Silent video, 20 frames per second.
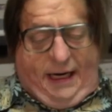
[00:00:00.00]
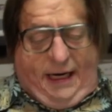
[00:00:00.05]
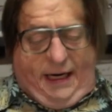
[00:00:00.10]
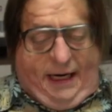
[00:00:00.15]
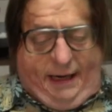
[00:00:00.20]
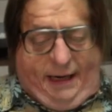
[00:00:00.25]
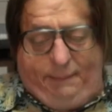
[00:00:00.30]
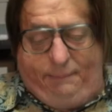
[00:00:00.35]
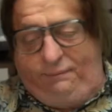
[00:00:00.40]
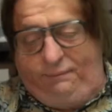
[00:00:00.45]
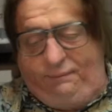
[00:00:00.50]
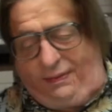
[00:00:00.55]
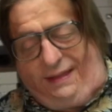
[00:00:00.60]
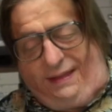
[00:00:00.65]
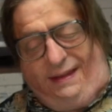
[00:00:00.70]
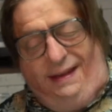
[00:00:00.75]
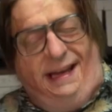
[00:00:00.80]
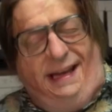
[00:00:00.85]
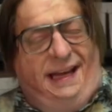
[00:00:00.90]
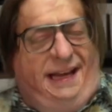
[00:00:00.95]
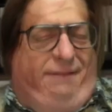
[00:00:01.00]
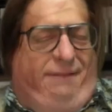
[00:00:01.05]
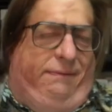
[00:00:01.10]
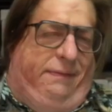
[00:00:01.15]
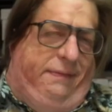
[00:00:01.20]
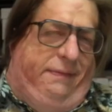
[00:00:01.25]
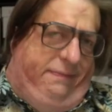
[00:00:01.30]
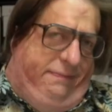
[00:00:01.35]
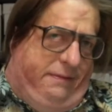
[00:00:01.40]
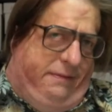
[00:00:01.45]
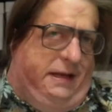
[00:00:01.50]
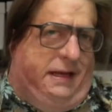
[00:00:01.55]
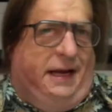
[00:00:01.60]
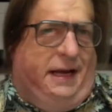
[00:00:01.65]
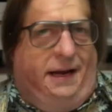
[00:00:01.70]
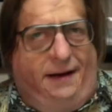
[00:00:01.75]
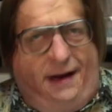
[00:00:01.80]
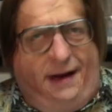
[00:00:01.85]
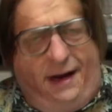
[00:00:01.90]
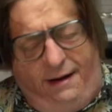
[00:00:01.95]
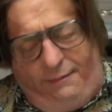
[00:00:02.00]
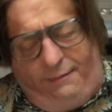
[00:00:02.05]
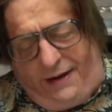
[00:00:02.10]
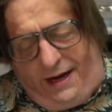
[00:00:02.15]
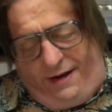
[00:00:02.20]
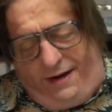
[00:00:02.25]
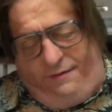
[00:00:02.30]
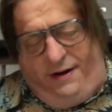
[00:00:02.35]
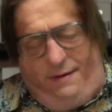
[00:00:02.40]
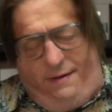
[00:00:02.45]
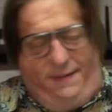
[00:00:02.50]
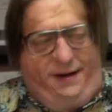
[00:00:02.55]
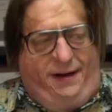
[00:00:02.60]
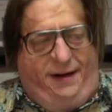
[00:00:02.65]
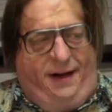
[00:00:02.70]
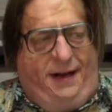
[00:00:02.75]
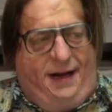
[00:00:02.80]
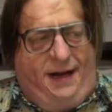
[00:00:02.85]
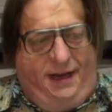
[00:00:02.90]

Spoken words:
Again, I am kind of nitpicking.